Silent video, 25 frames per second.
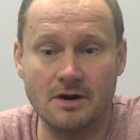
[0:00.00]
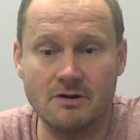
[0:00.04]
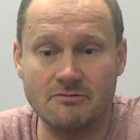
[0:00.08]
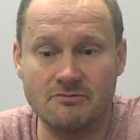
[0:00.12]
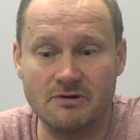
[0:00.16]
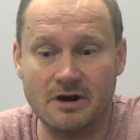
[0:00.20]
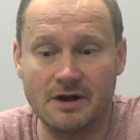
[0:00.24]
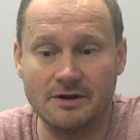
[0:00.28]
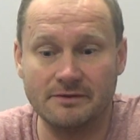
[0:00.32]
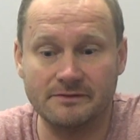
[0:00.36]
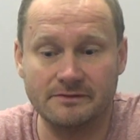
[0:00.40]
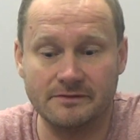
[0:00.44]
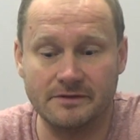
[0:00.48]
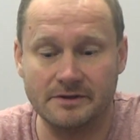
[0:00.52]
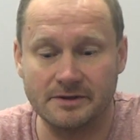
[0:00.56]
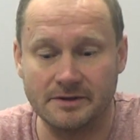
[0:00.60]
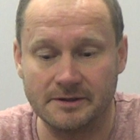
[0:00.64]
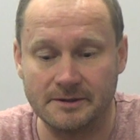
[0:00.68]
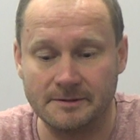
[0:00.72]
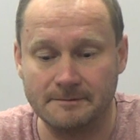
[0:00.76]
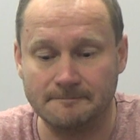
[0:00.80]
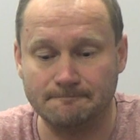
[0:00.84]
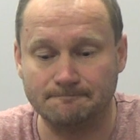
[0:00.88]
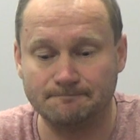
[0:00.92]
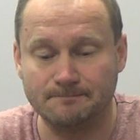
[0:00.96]
around
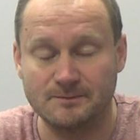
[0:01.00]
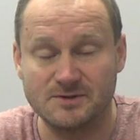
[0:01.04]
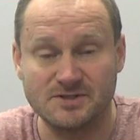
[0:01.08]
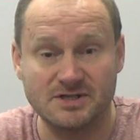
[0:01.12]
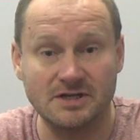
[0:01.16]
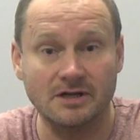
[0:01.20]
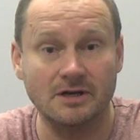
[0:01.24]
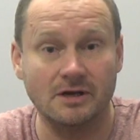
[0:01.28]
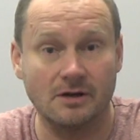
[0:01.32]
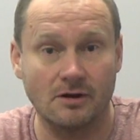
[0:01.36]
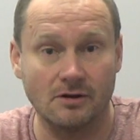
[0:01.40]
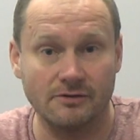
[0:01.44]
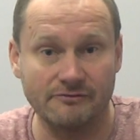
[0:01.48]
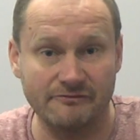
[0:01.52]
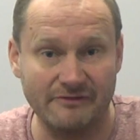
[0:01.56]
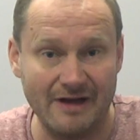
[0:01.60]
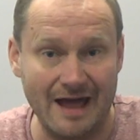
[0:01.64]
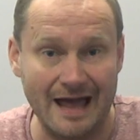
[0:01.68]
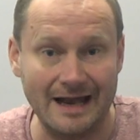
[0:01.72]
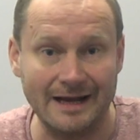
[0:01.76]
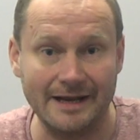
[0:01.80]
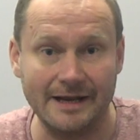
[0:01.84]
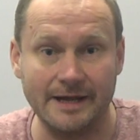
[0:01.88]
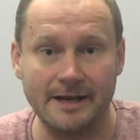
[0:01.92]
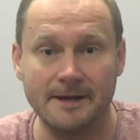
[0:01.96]
the silicon
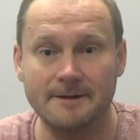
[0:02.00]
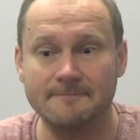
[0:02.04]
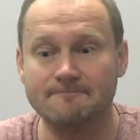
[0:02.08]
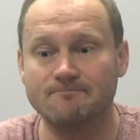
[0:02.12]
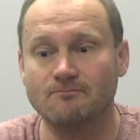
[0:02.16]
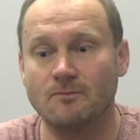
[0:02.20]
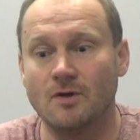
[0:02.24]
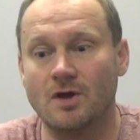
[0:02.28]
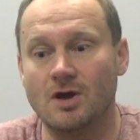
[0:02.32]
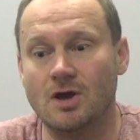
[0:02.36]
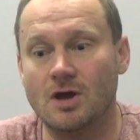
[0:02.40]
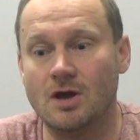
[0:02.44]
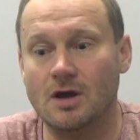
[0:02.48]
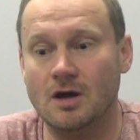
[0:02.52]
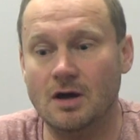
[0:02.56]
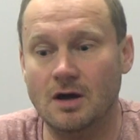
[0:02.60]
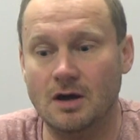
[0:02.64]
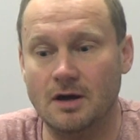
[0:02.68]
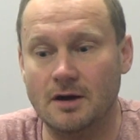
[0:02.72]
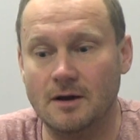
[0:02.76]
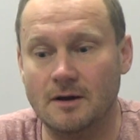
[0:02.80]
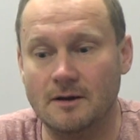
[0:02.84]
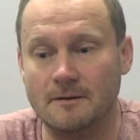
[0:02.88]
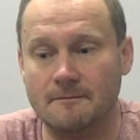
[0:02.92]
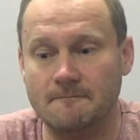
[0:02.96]
valley
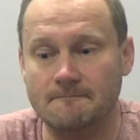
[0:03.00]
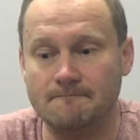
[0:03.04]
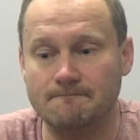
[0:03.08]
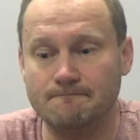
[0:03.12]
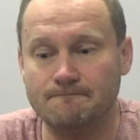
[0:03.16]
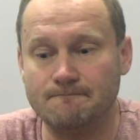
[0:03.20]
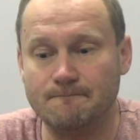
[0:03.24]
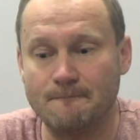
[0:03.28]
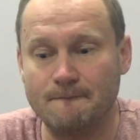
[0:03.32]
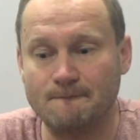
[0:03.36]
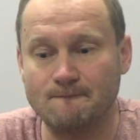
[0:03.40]
um,